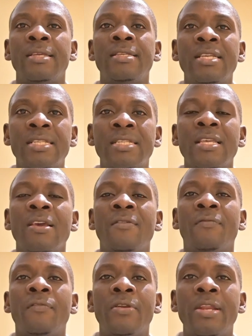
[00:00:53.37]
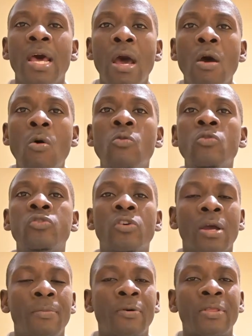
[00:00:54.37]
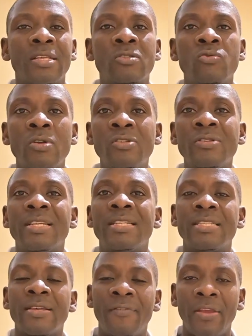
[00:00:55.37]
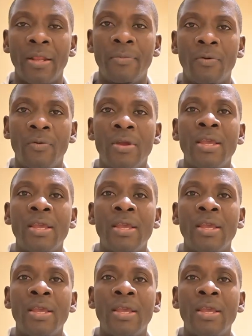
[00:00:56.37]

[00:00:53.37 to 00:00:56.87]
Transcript: Yes, for now we'll talk about the situation that is available.